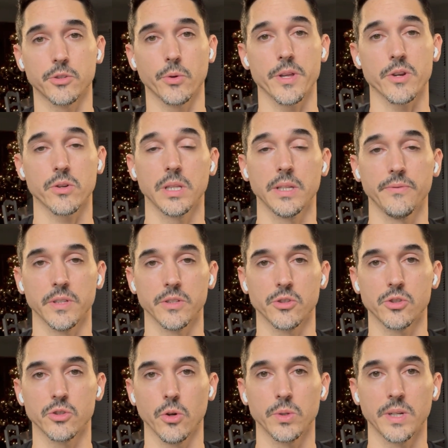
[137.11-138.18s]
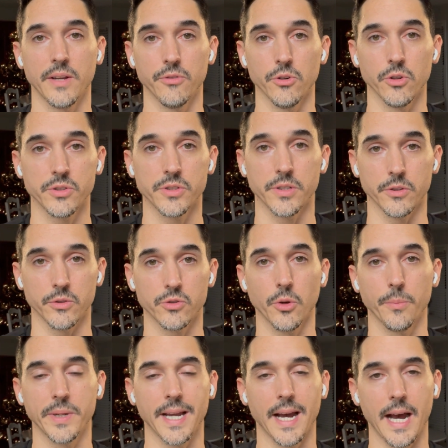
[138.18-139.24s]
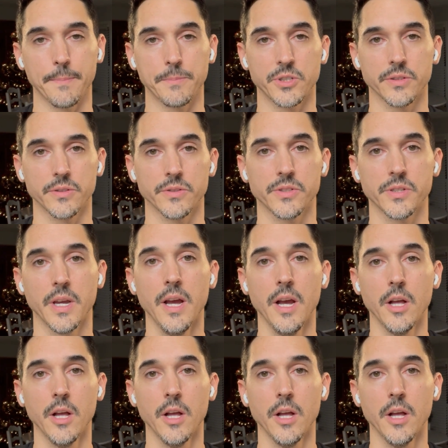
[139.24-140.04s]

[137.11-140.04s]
Greater Cleveland is so diverse and there's so many options.